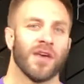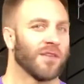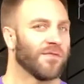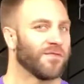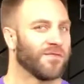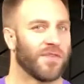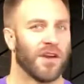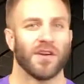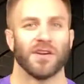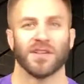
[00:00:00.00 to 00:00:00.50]

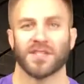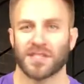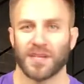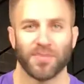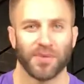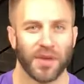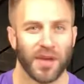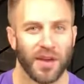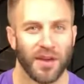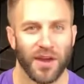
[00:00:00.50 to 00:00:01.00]
Very
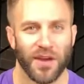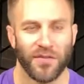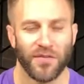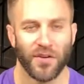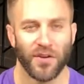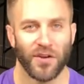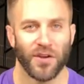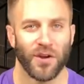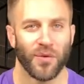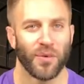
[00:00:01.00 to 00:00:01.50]
simply, if
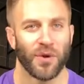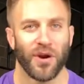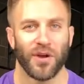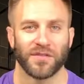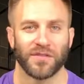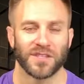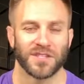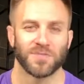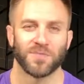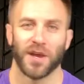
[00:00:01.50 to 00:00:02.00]
we don't have
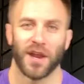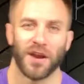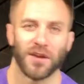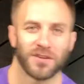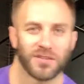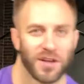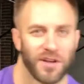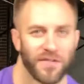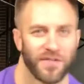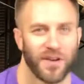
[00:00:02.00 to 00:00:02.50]
to split hairs
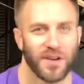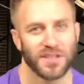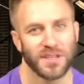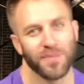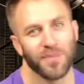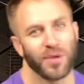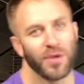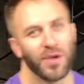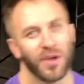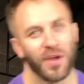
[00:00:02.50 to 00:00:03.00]
on it, very
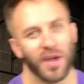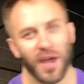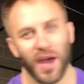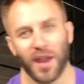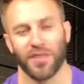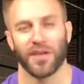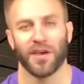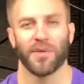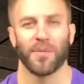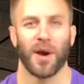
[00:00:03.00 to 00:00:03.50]
simply you can kind
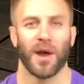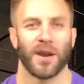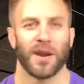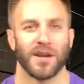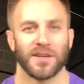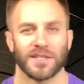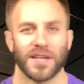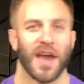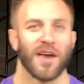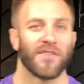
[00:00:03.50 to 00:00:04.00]
of think about it
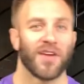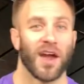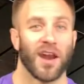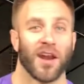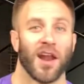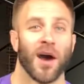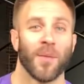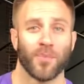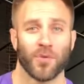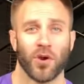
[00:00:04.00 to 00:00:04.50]
as, hey, I've got an
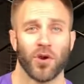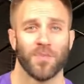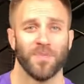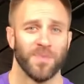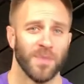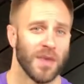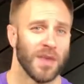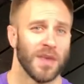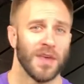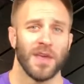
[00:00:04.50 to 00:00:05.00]
up
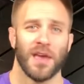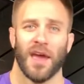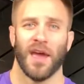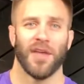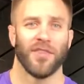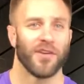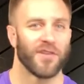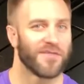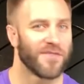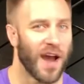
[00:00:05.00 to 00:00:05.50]
group
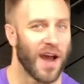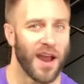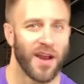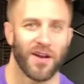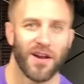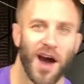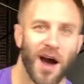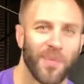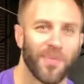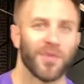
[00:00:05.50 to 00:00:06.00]
and they're fired
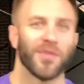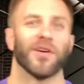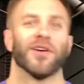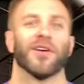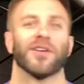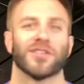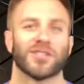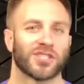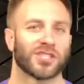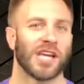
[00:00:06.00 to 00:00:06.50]
up and
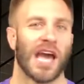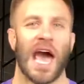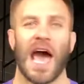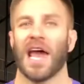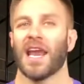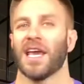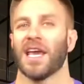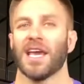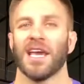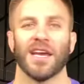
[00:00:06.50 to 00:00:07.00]
they're
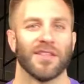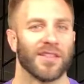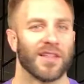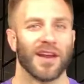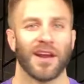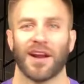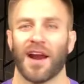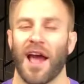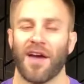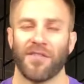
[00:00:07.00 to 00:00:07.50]
chatty and
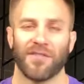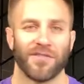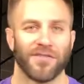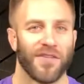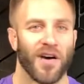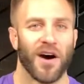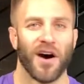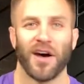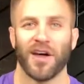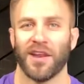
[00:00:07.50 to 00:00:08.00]
they're having
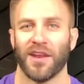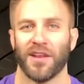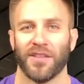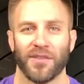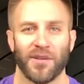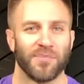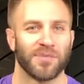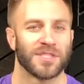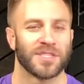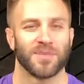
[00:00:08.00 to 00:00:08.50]
fun and
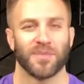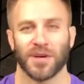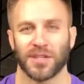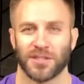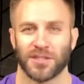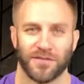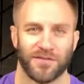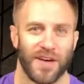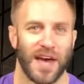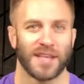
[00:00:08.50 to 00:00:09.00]
it's a bunch
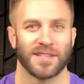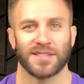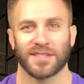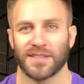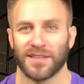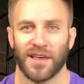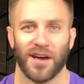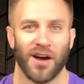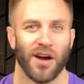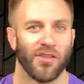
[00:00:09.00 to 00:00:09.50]
of vets
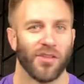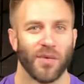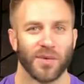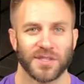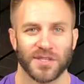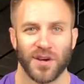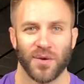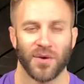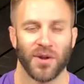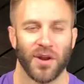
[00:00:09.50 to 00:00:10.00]
and they all know what's
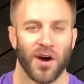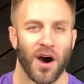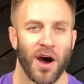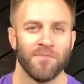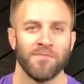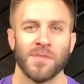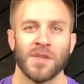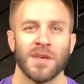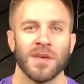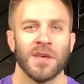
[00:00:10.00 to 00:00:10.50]
going
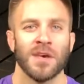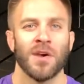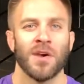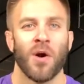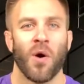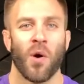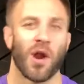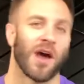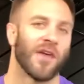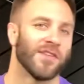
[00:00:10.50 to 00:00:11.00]
on.
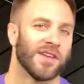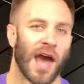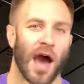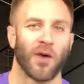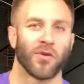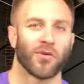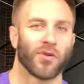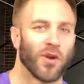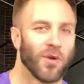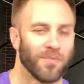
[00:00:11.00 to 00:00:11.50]
Or I have a
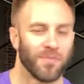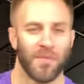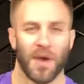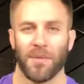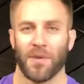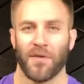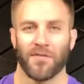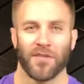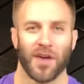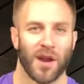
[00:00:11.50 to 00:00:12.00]
down group.
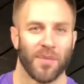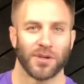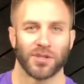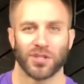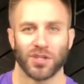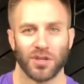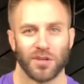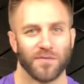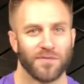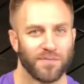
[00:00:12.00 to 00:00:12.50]
Maybe I've got a bunch
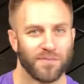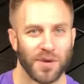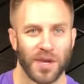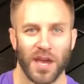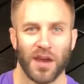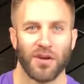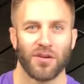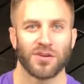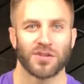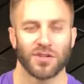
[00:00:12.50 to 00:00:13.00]
of
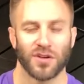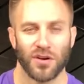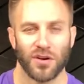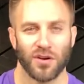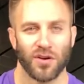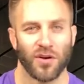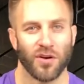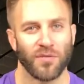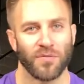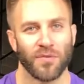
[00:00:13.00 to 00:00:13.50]
beginners
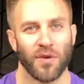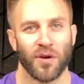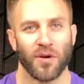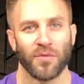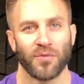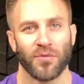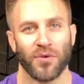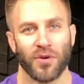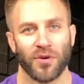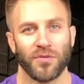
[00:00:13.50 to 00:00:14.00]
or
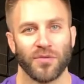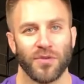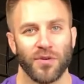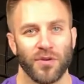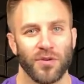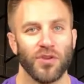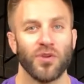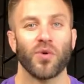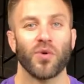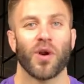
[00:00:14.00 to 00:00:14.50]
they're
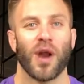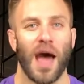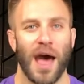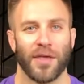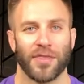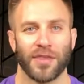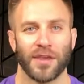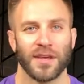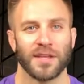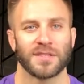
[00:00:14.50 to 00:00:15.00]
newer
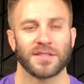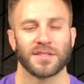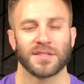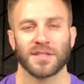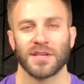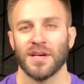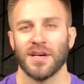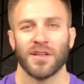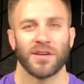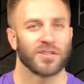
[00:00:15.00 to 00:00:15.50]

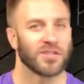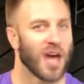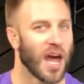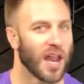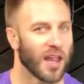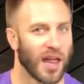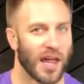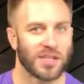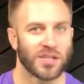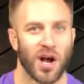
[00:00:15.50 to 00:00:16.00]
athletes. There's not a
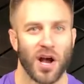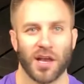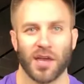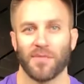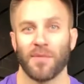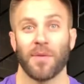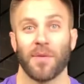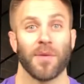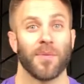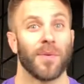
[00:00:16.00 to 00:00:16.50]
lot of talking.
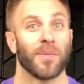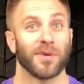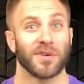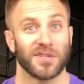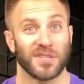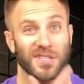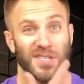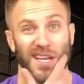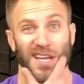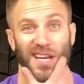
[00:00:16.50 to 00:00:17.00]
Maybe people are
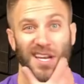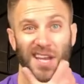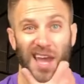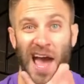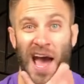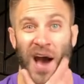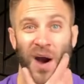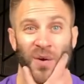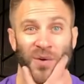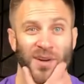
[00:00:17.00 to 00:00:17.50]
sitting
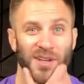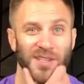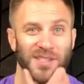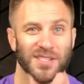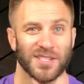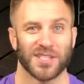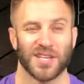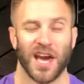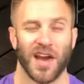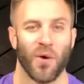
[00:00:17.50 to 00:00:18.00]
down. It's
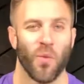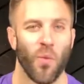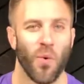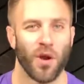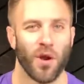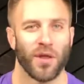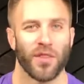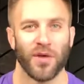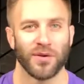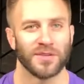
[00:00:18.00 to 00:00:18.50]
just kind of one
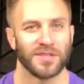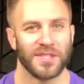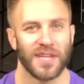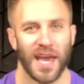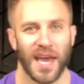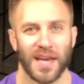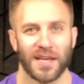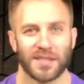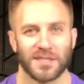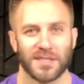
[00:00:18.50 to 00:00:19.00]
of those
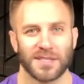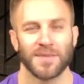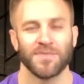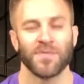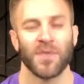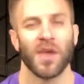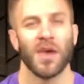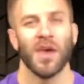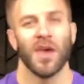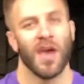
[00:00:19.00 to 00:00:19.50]
days.
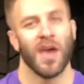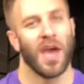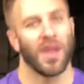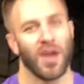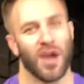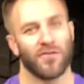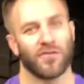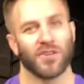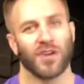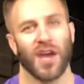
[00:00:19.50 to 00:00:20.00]
And you
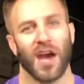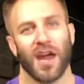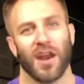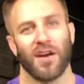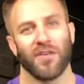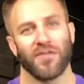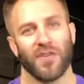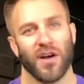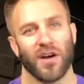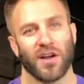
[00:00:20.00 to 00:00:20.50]
have to kind
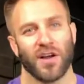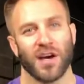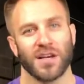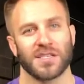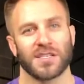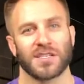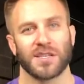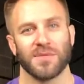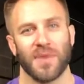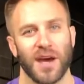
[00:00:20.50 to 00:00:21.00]
of
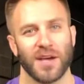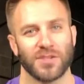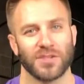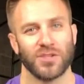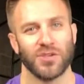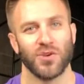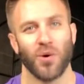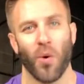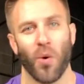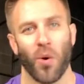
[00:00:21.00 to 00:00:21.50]
customize
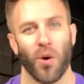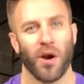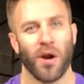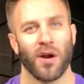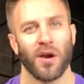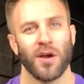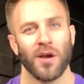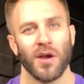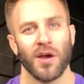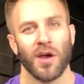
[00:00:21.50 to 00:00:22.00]

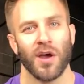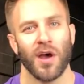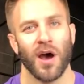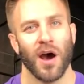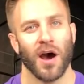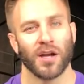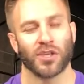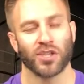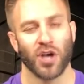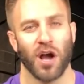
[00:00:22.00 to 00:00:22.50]
your
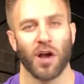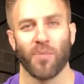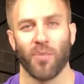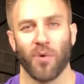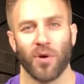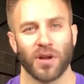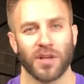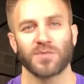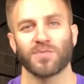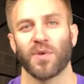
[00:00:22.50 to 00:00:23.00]

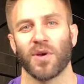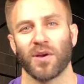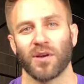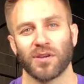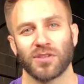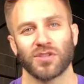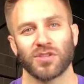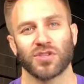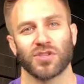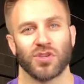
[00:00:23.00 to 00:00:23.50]
chalkboard
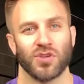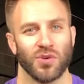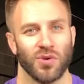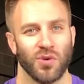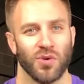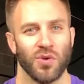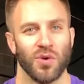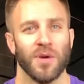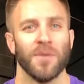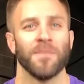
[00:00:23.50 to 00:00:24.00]
experience
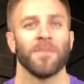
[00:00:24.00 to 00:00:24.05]
to